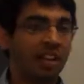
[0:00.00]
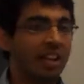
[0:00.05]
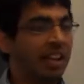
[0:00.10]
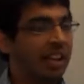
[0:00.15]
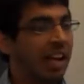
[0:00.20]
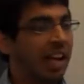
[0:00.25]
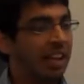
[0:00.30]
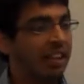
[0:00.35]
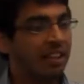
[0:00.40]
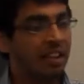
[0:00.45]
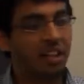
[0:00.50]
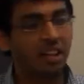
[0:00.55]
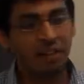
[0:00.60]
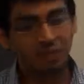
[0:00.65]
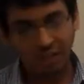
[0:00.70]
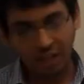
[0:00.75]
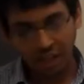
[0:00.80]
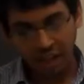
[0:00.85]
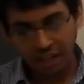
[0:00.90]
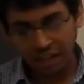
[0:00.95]
and then
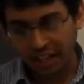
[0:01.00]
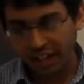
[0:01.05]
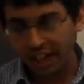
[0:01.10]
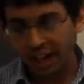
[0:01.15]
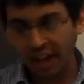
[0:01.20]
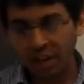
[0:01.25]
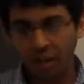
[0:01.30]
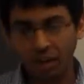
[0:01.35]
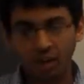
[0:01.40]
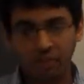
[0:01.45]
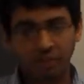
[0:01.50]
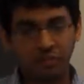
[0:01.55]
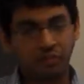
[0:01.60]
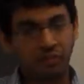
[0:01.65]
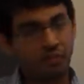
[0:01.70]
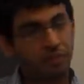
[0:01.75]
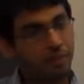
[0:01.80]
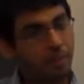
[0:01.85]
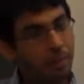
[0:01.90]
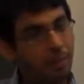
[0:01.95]
we kind of
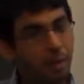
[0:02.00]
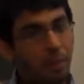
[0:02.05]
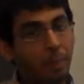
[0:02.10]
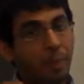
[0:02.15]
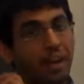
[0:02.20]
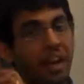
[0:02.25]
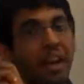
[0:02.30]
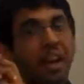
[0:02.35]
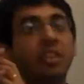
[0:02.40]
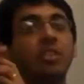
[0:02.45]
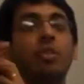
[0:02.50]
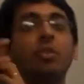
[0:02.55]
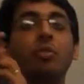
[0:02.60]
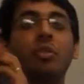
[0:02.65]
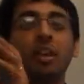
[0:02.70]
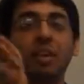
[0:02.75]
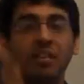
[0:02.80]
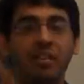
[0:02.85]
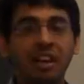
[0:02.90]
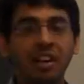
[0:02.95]
propagate through the
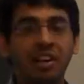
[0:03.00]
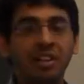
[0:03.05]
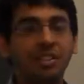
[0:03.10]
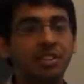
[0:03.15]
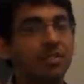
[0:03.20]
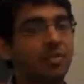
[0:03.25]
trellis.